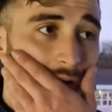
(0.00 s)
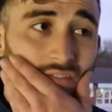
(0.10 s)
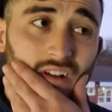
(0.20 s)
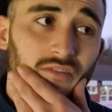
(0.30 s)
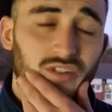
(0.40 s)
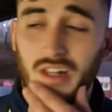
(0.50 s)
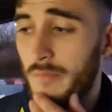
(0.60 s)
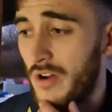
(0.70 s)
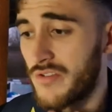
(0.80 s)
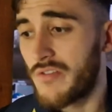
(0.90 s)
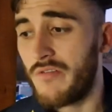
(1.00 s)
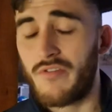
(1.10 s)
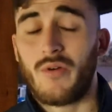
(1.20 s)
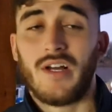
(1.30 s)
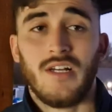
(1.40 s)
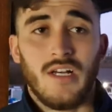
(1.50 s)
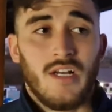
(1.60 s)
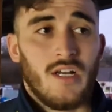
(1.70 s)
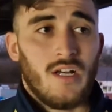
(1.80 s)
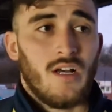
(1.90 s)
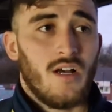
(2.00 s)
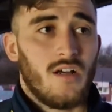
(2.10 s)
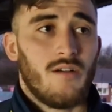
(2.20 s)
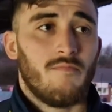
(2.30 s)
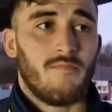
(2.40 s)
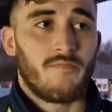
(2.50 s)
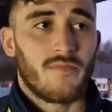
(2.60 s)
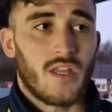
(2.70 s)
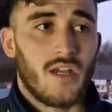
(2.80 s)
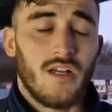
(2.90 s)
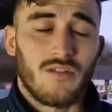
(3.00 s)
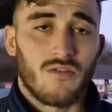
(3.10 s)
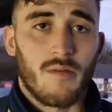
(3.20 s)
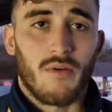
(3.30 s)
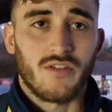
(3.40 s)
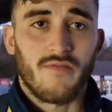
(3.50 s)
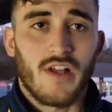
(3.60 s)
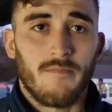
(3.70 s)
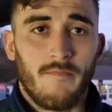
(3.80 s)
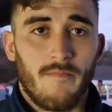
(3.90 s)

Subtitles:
But I think obviously the boys have come through it. Yeah, it's looking positive again.